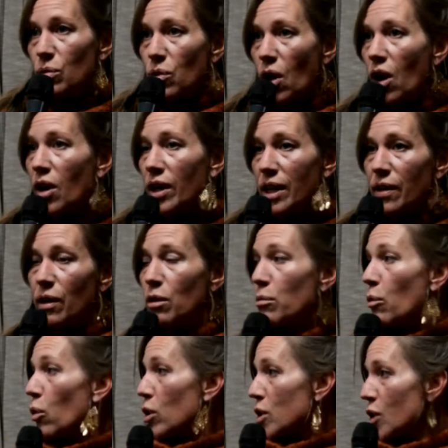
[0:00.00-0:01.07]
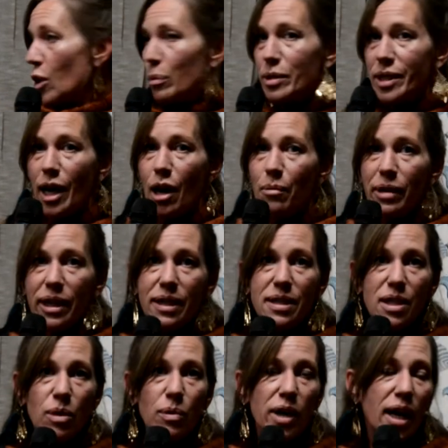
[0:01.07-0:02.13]
long, and there are more soaps coming.
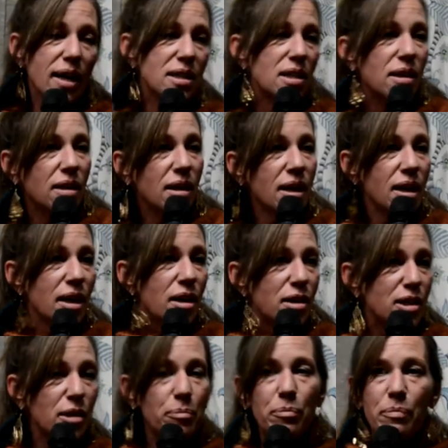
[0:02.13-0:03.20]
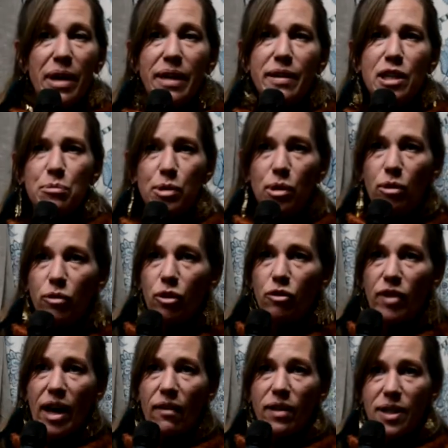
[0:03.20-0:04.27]
So we got to make these beautiful
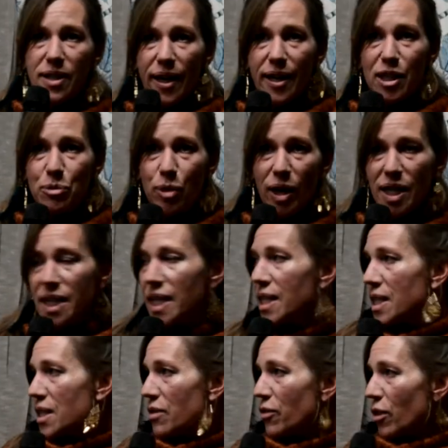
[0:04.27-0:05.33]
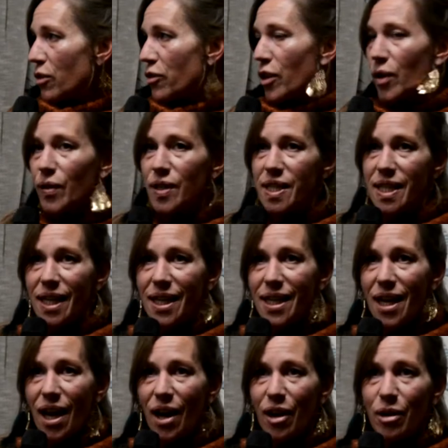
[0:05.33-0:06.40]
Valentine's presents for folks that,
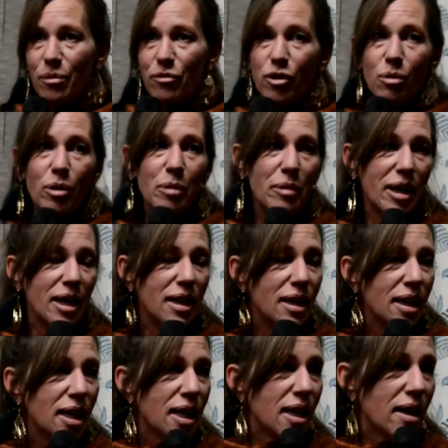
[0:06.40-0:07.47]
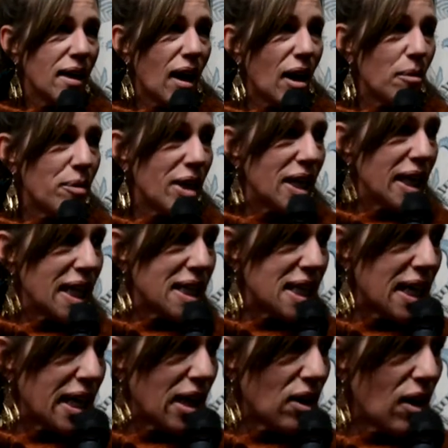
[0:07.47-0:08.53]
for women that need to
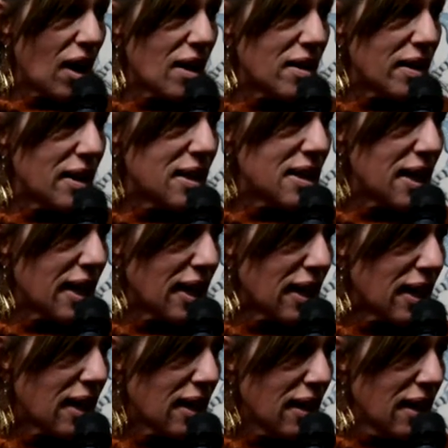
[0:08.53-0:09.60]
hear authentic,